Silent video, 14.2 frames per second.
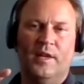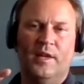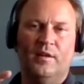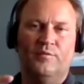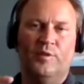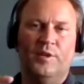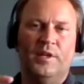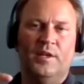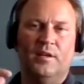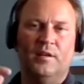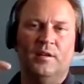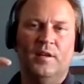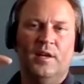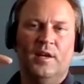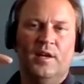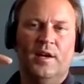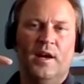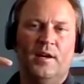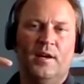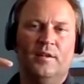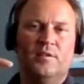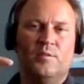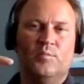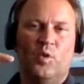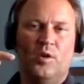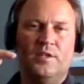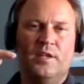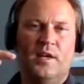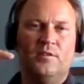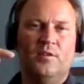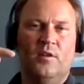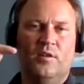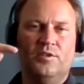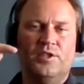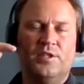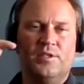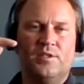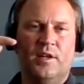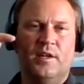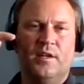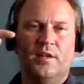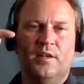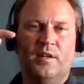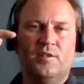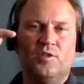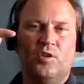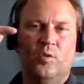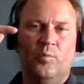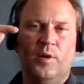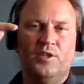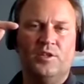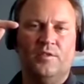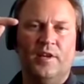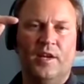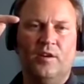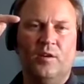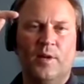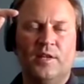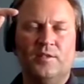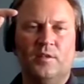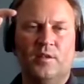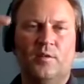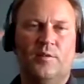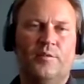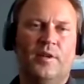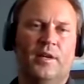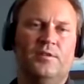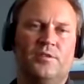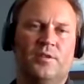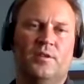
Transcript: And then if we can add in some more technologies, like it's a whole bunch of incremental little things.